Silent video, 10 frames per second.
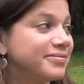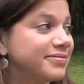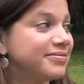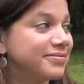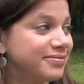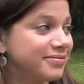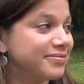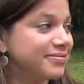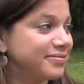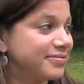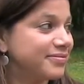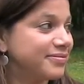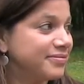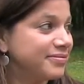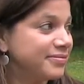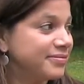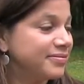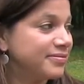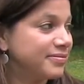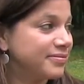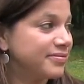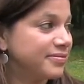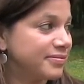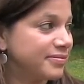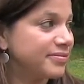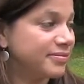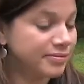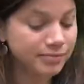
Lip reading: (silent)